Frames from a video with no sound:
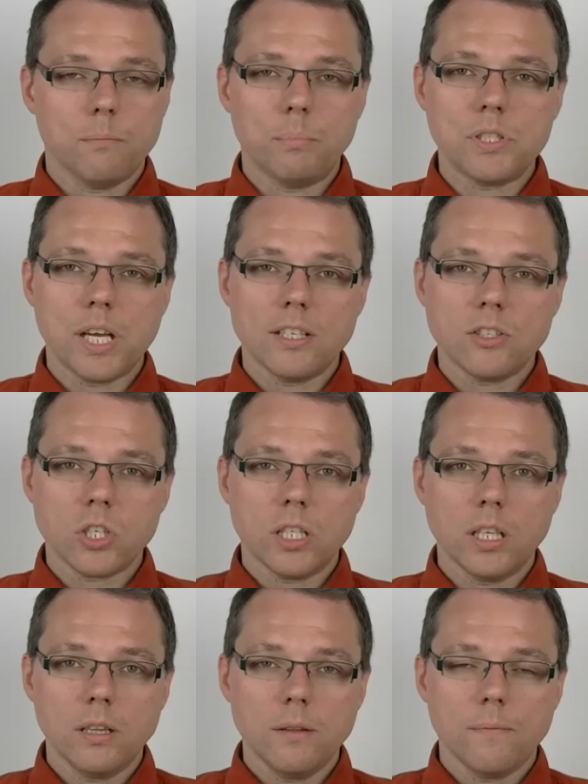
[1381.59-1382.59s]

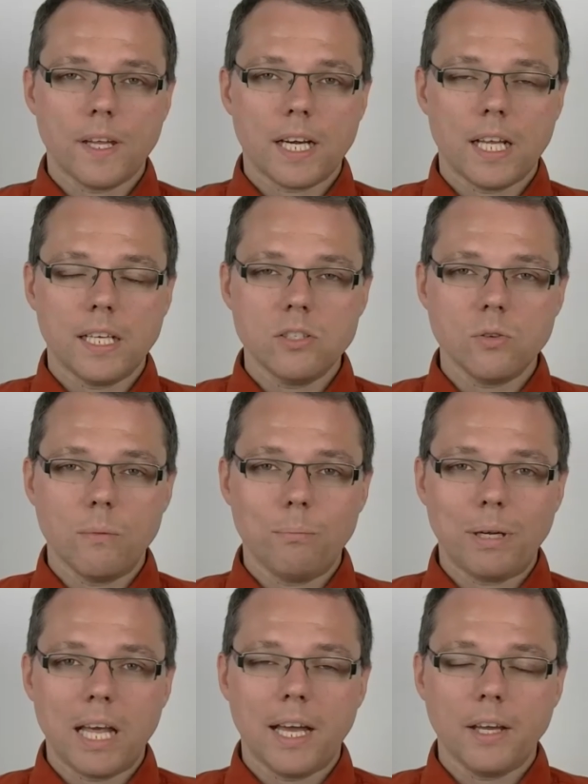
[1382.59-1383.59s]
potential that I need to
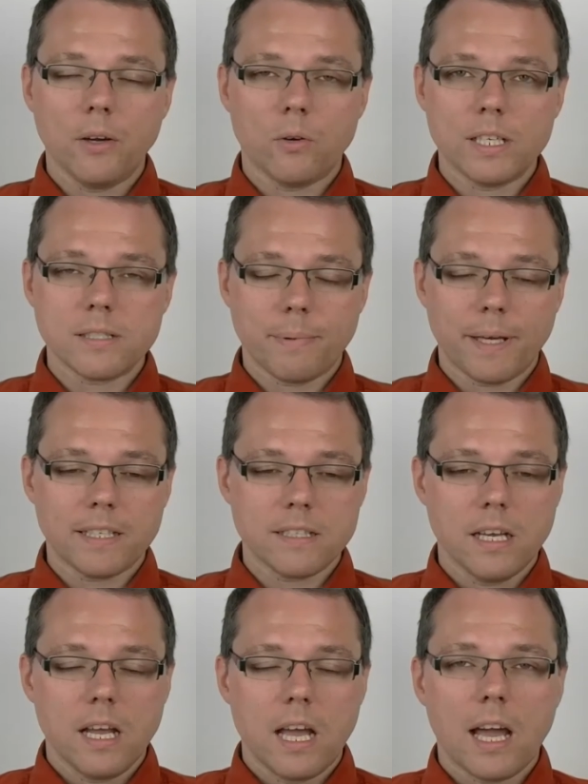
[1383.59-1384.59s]
apply or expect,
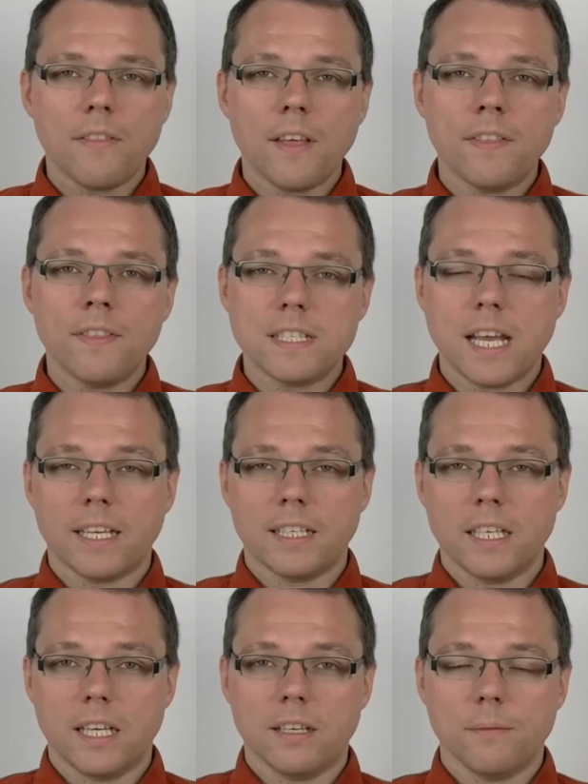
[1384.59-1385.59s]
and then the
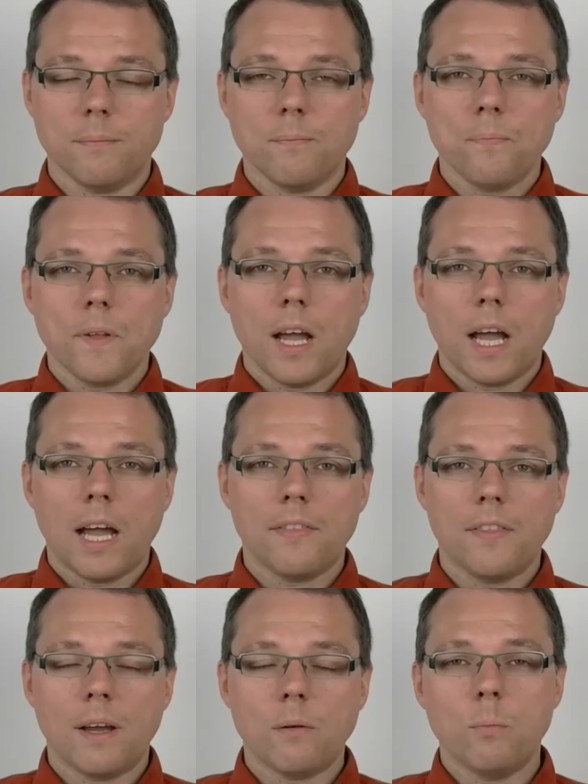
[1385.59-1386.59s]
technique.
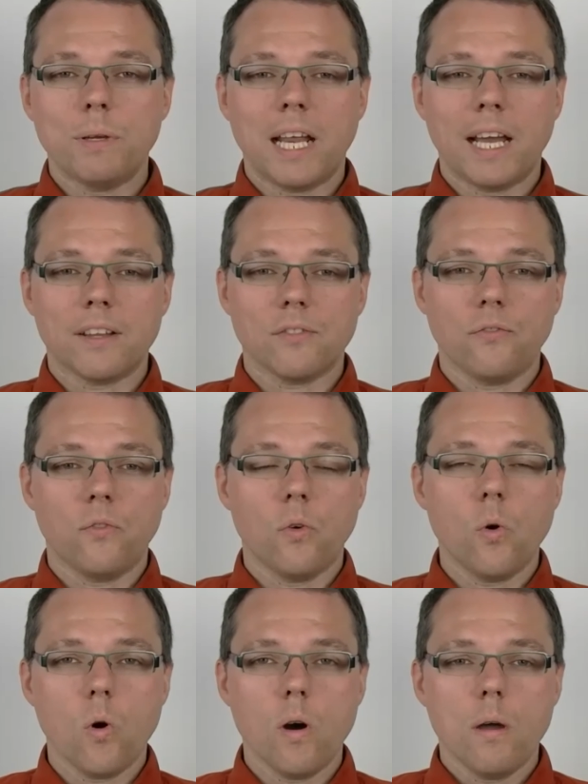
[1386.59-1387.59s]
And that will be like the
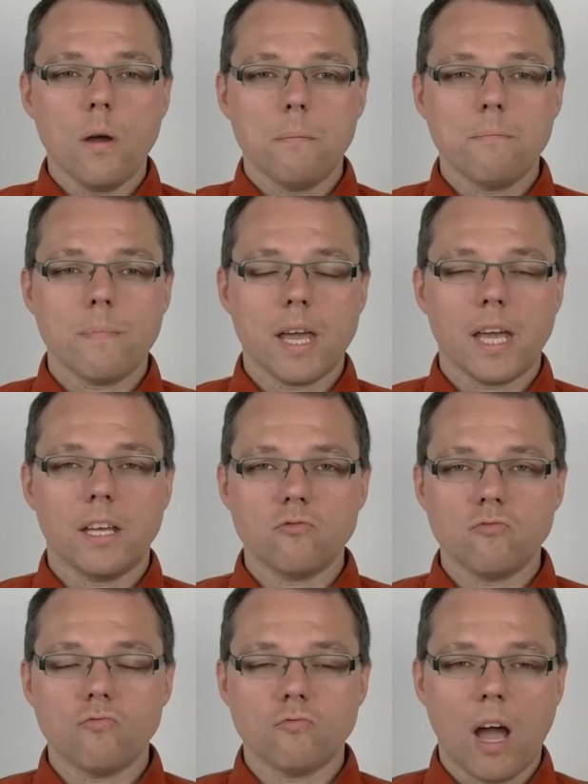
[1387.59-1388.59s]
4
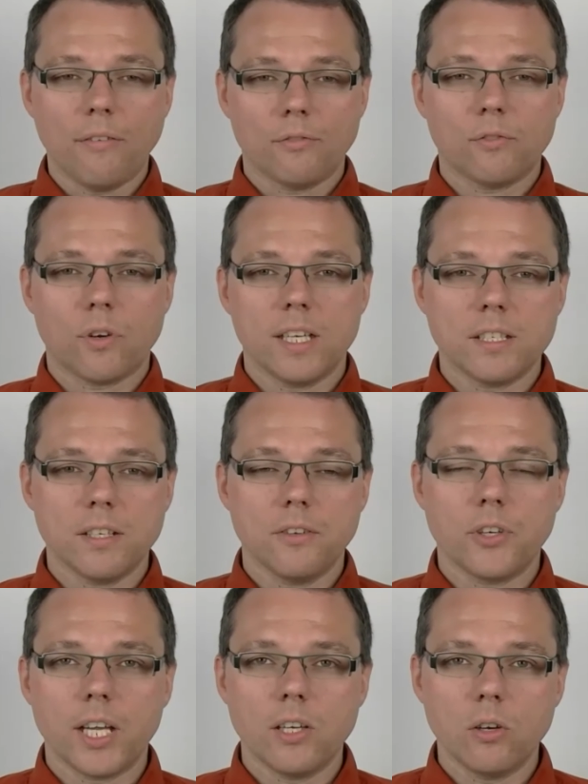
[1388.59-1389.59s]
main rough
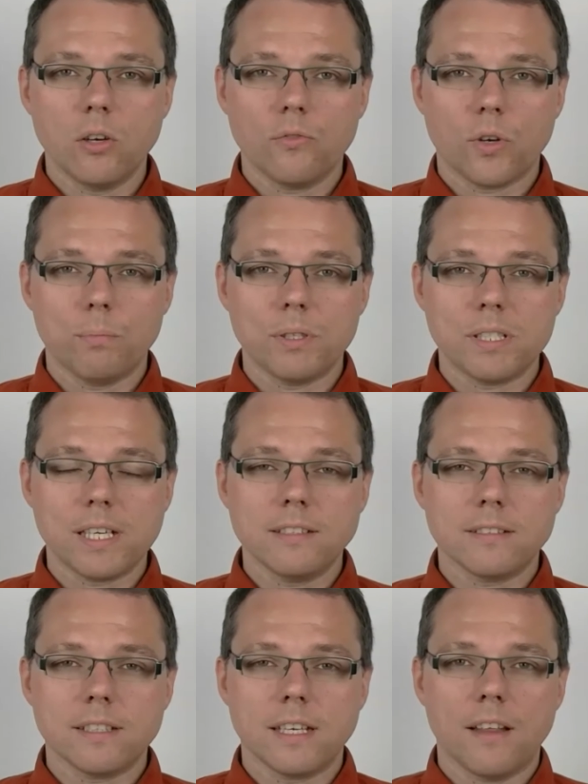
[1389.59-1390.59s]
criteria. You look for a
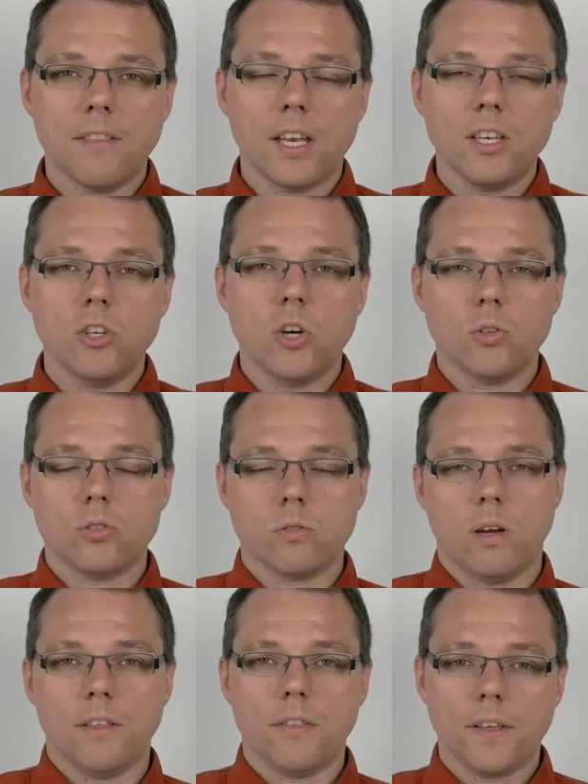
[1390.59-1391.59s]
potentiostat, and then you go
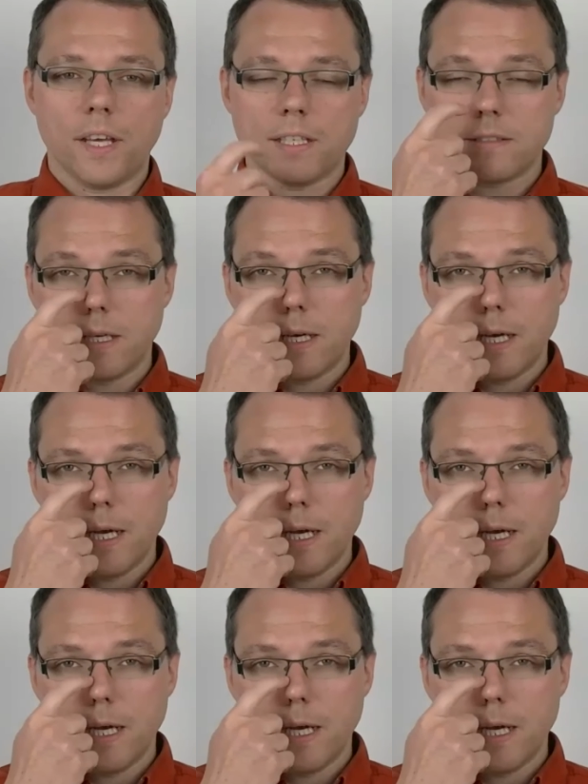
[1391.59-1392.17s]
to other things.